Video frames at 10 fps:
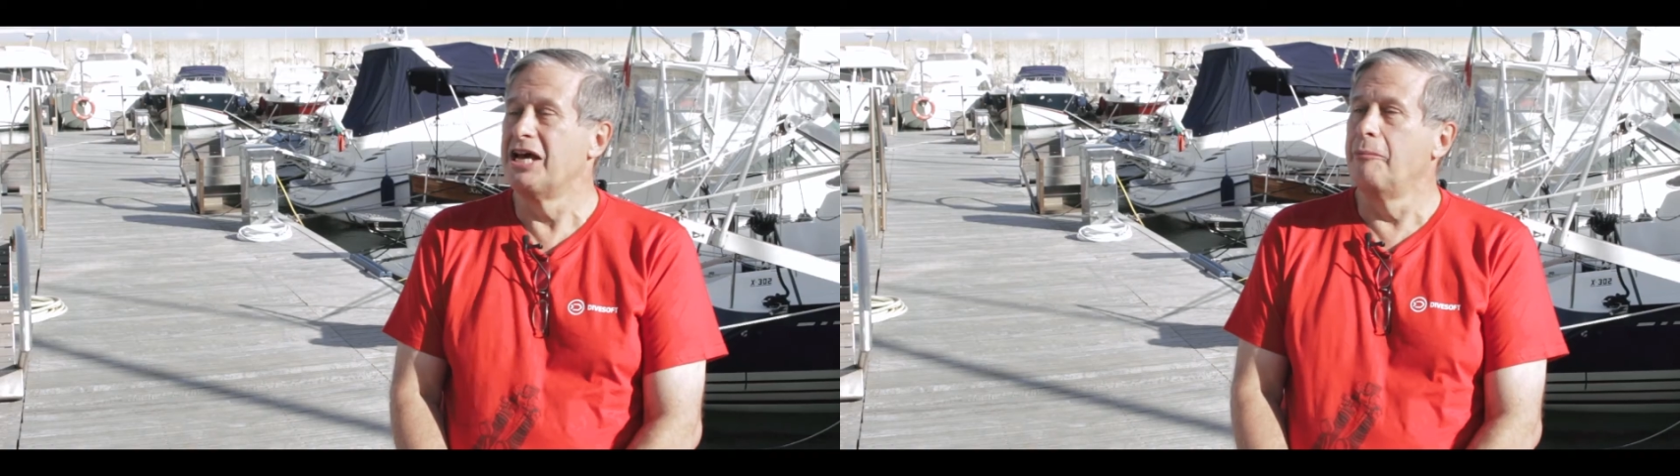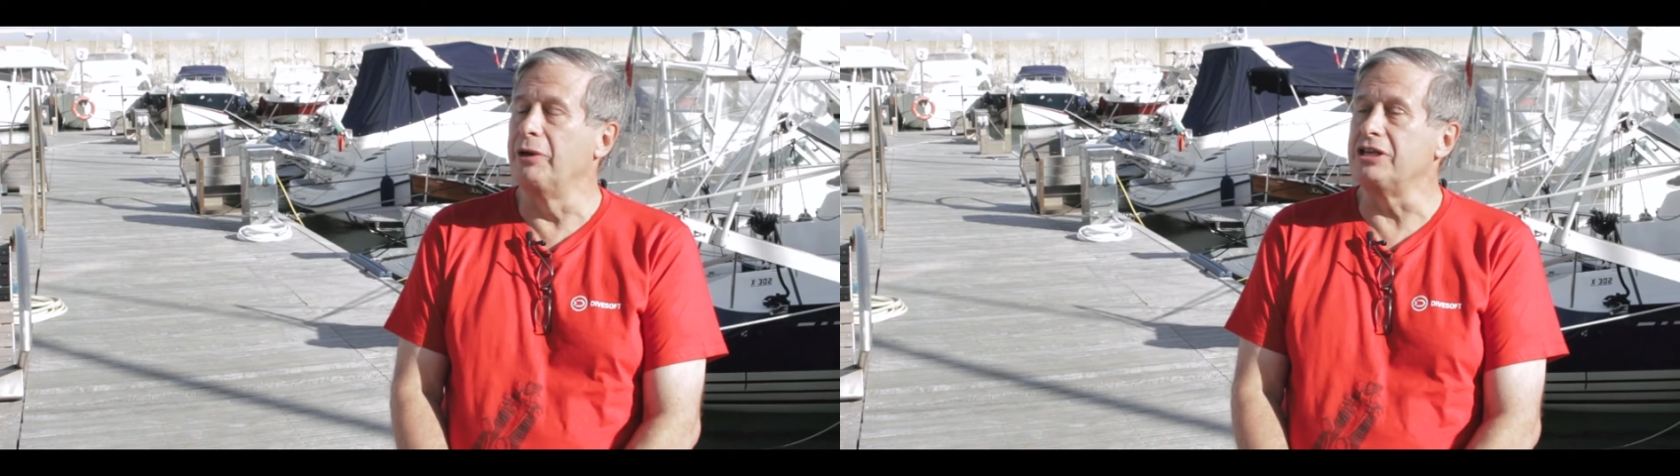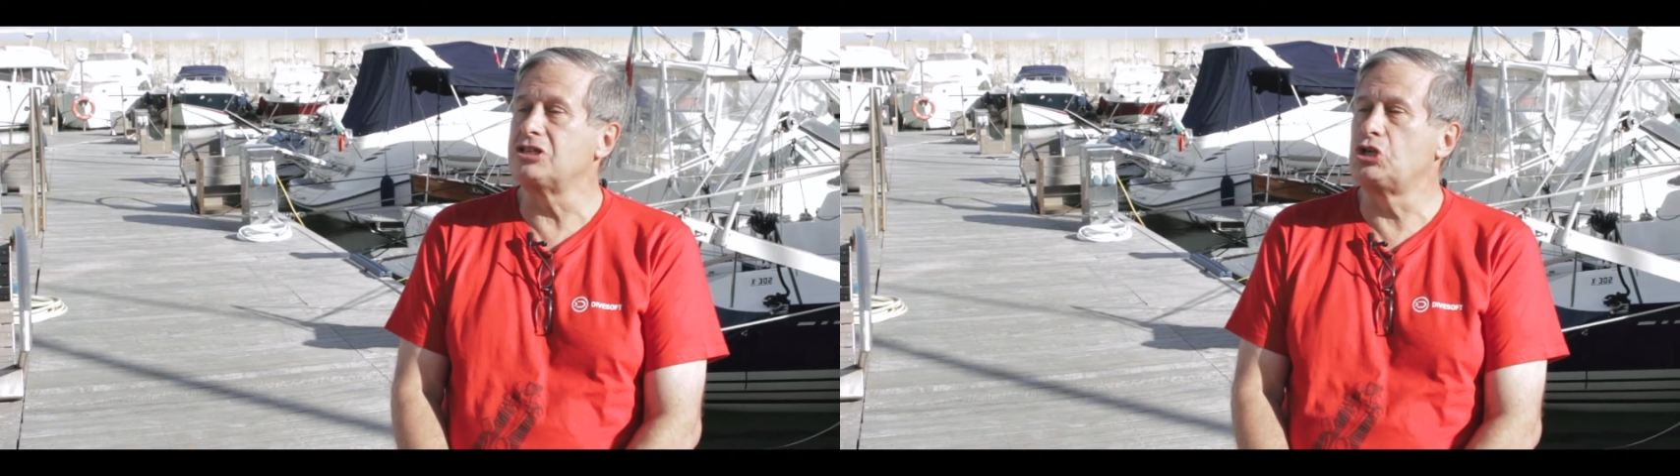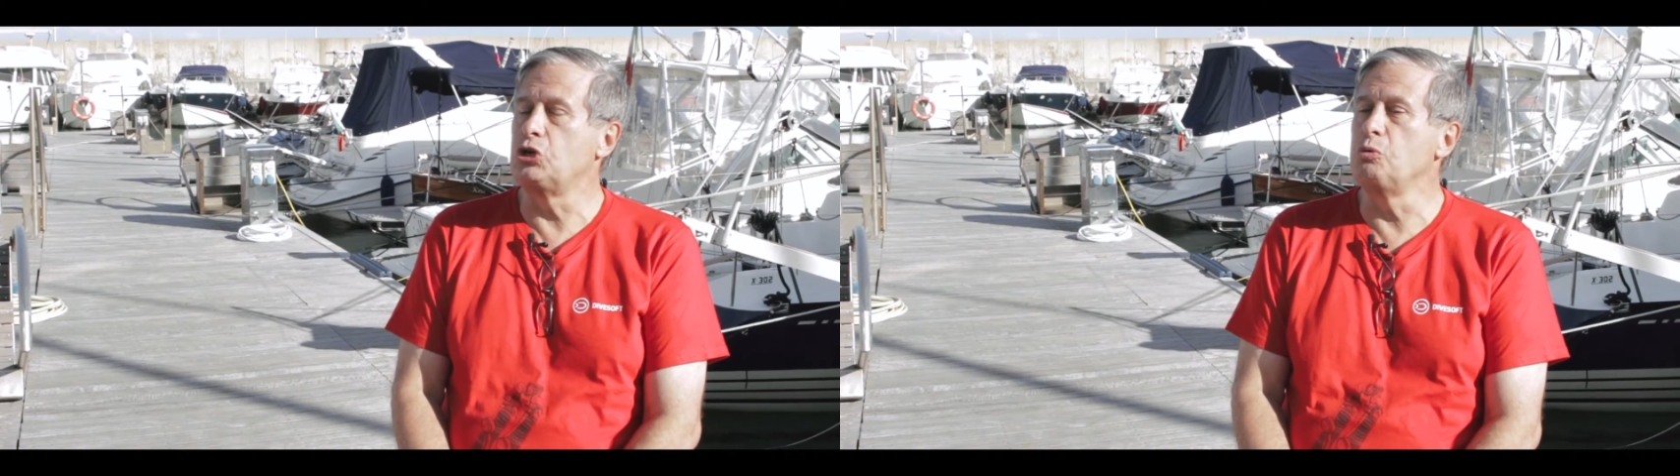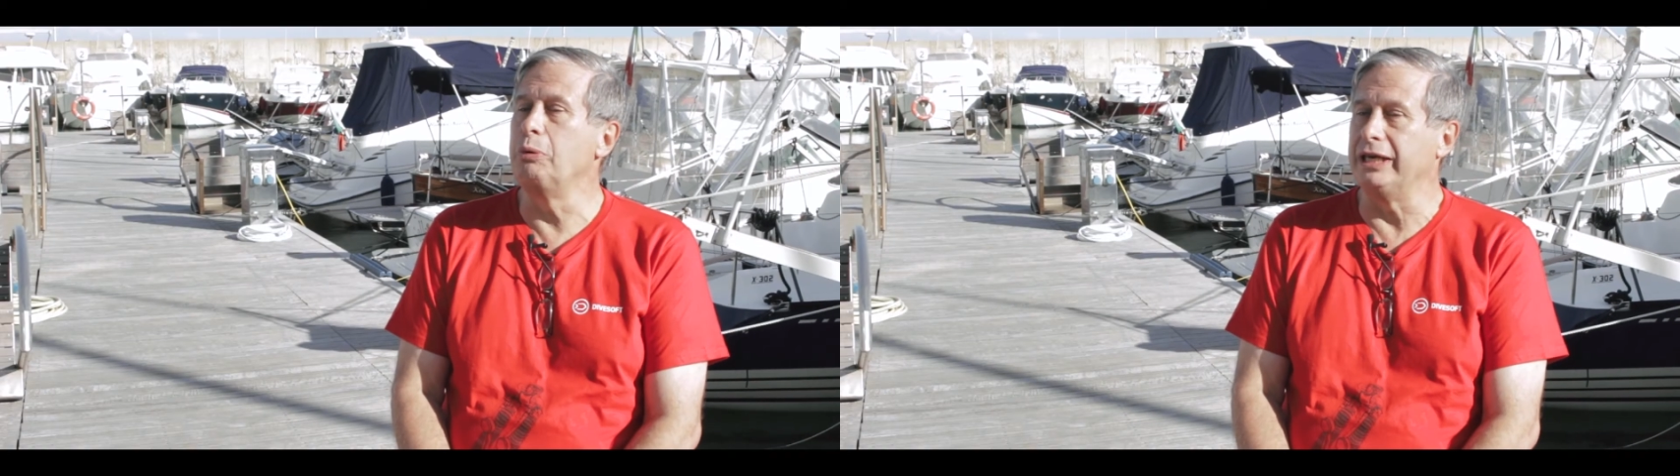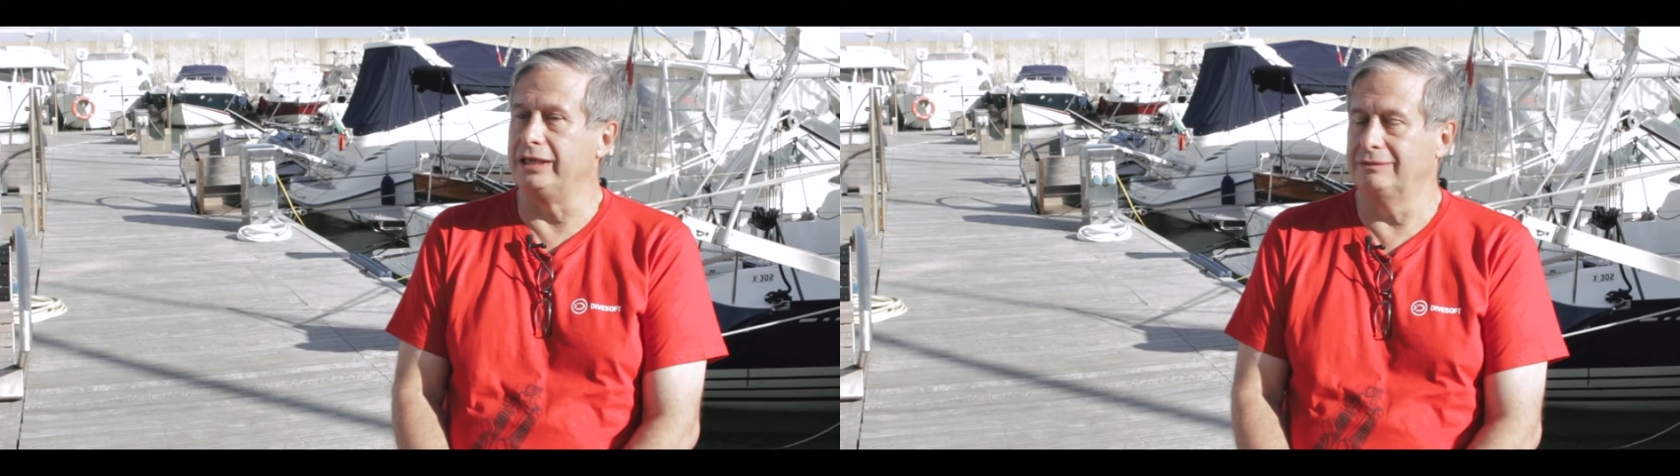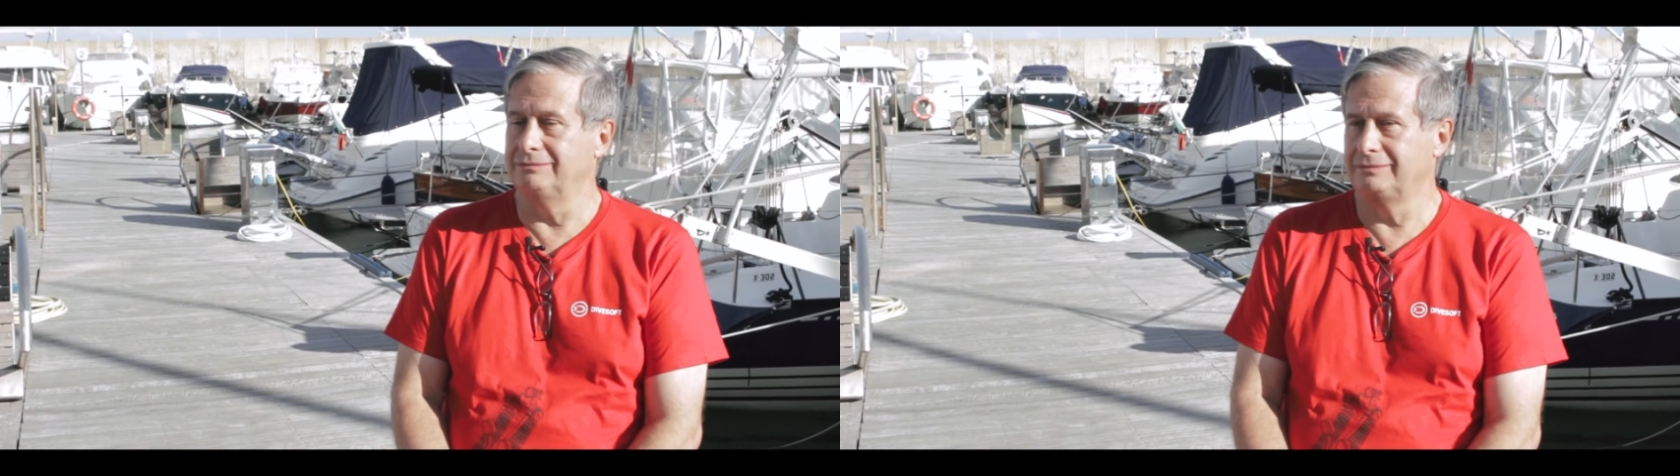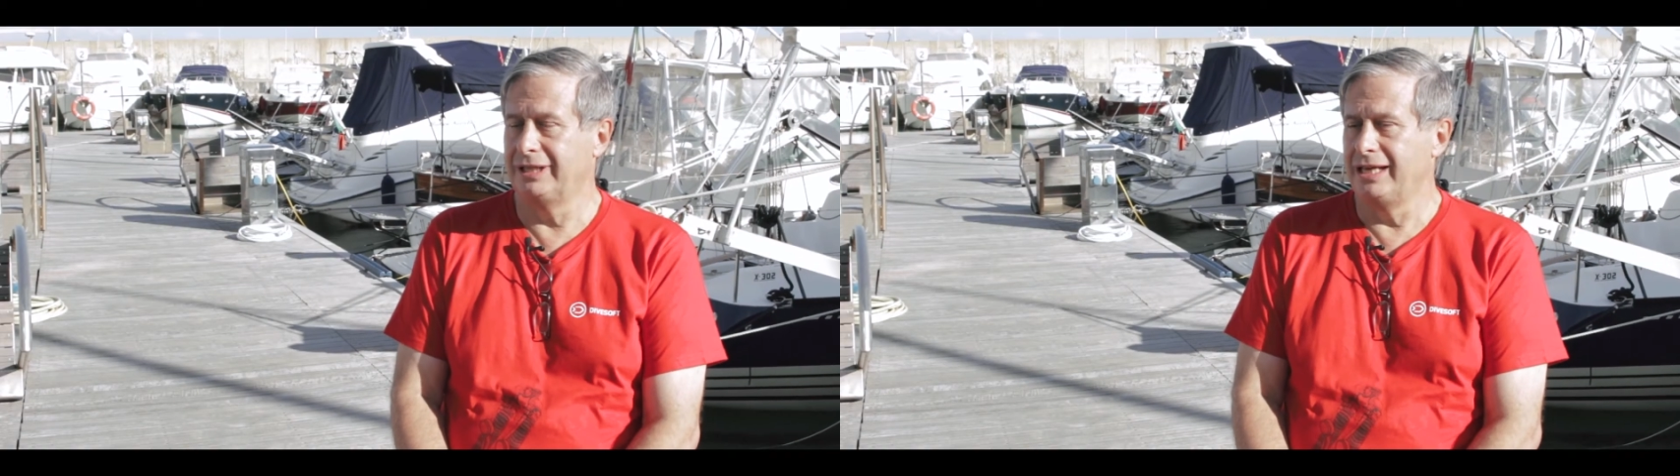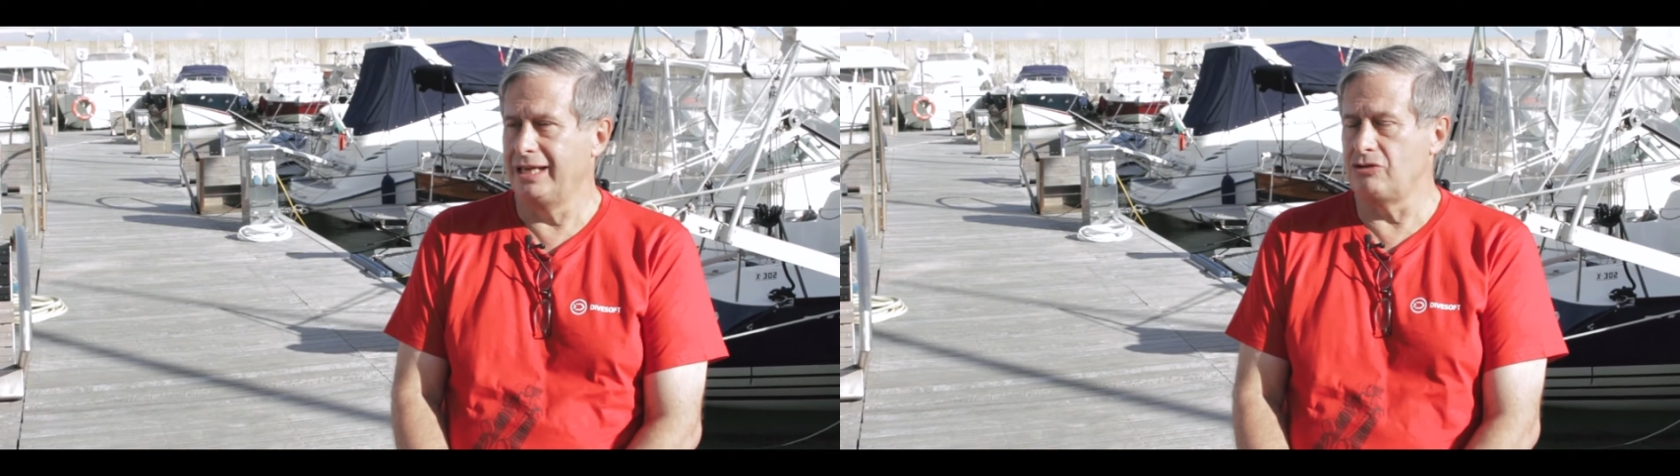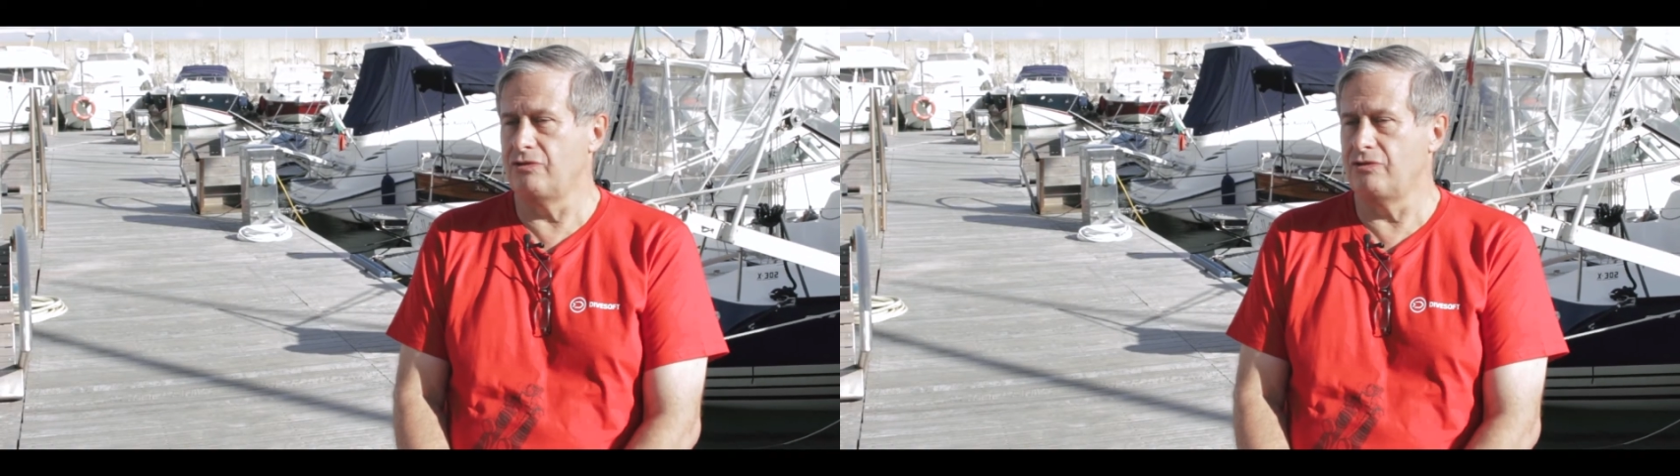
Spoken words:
but it's too big. It was